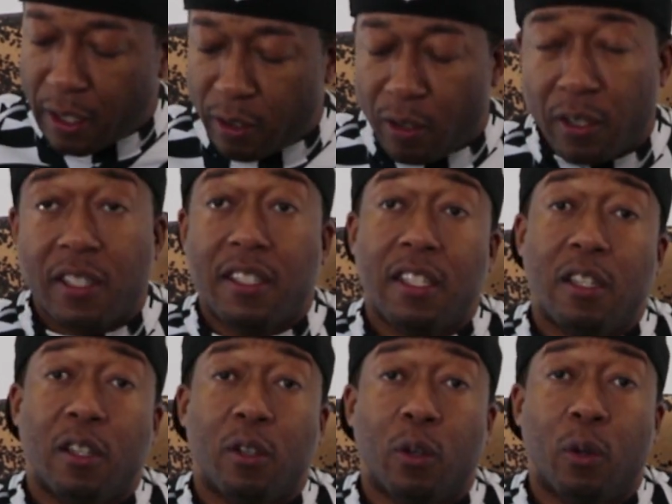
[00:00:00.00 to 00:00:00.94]
You're going to see
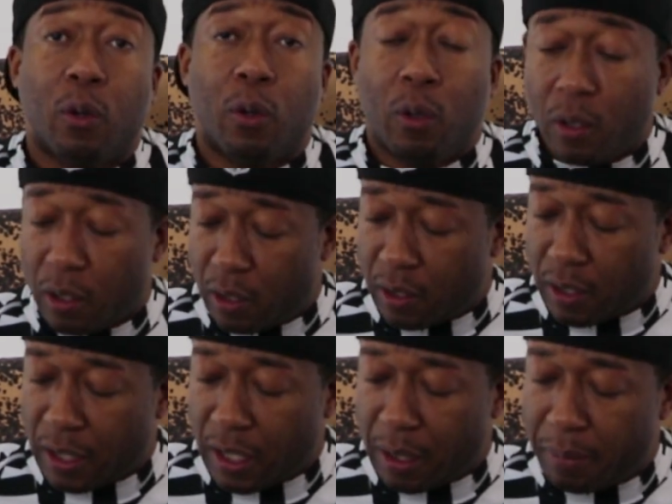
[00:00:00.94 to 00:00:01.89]
the Google
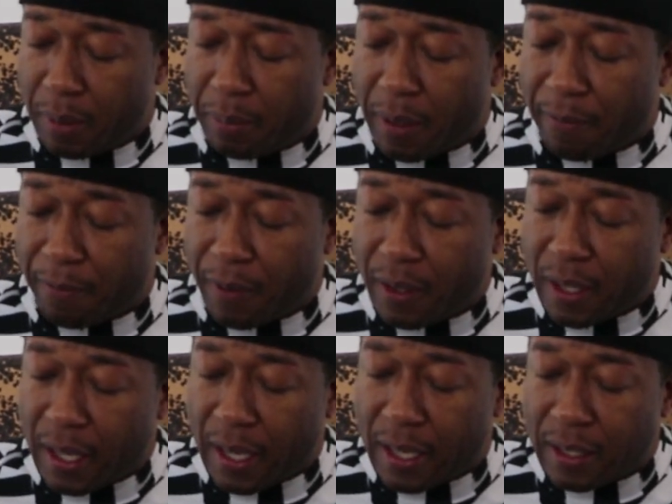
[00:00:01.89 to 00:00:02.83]
emblem up front,
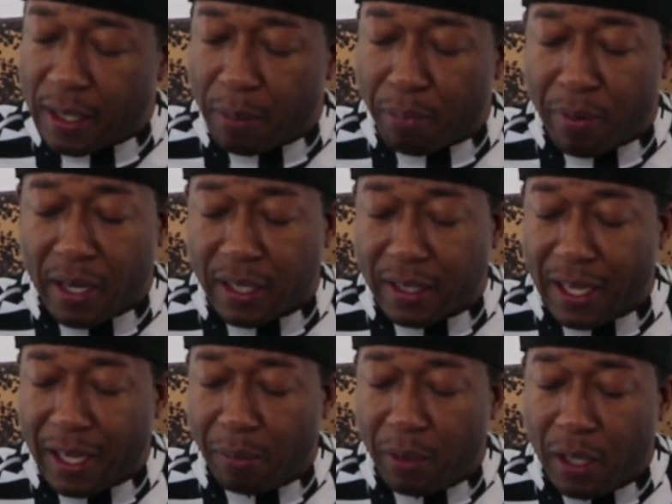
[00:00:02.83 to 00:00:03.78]
and then the product
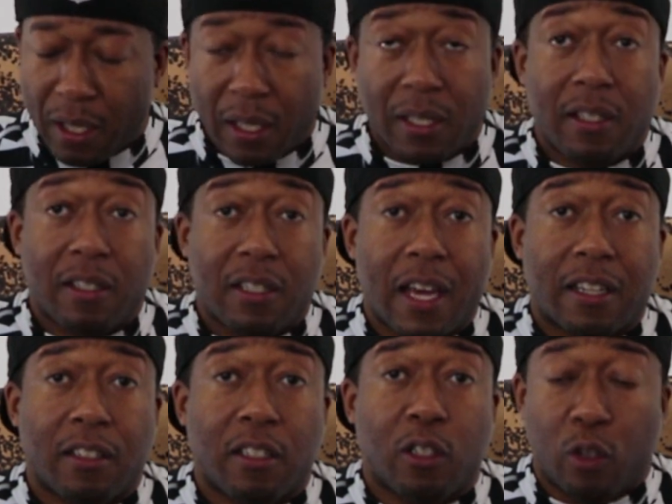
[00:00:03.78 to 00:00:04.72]
name. This is
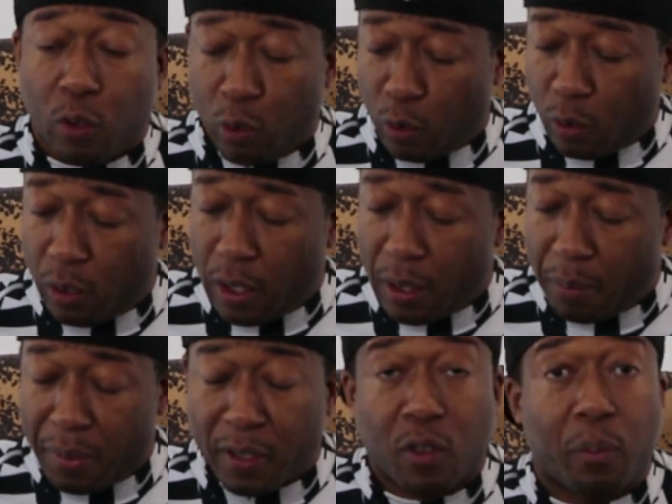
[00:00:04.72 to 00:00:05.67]
actually the Google
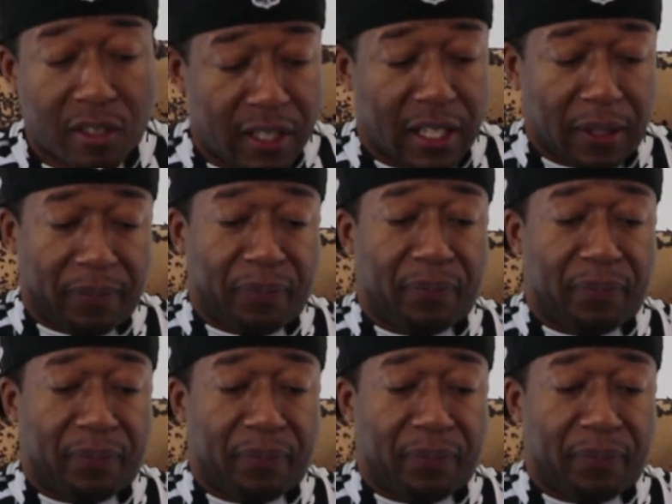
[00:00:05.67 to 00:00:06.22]
Pixel Slate.